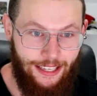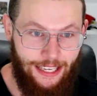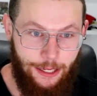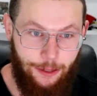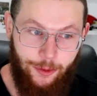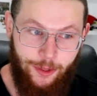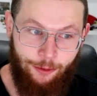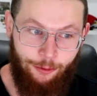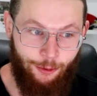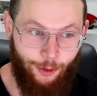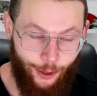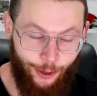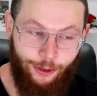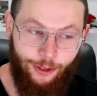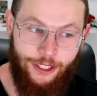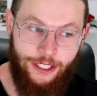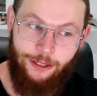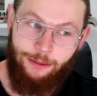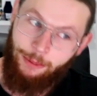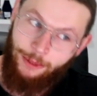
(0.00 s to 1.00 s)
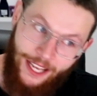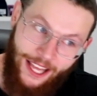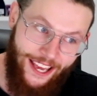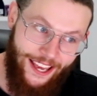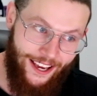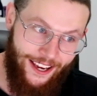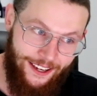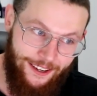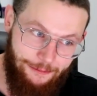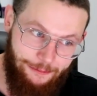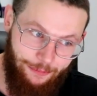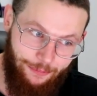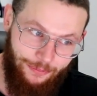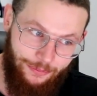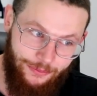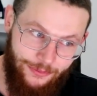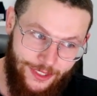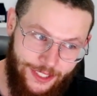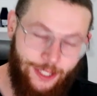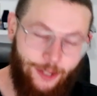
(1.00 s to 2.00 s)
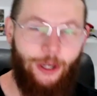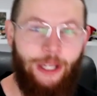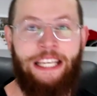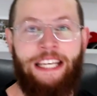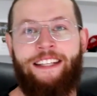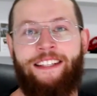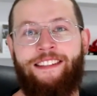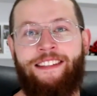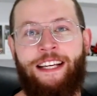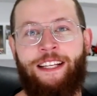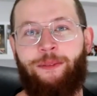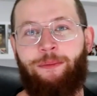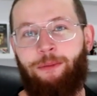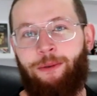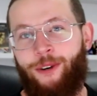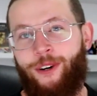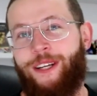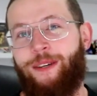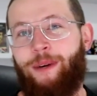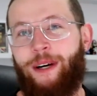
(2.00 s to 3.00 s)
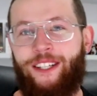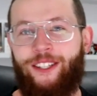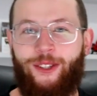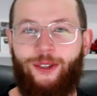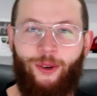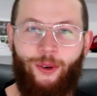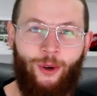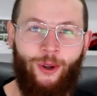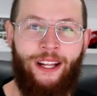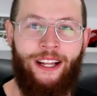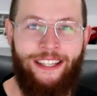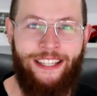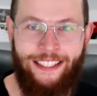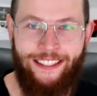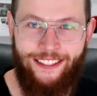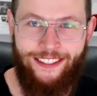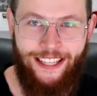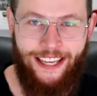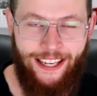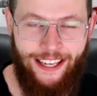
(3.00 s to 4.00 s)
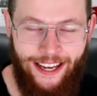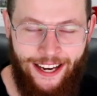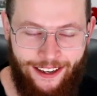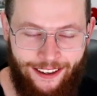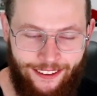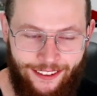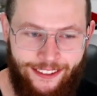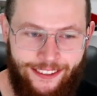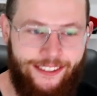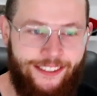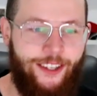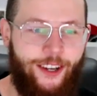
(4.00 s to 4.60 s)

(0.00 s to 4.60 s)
he was a ruthless player. So I guess that's pretty much all I need to take out of this.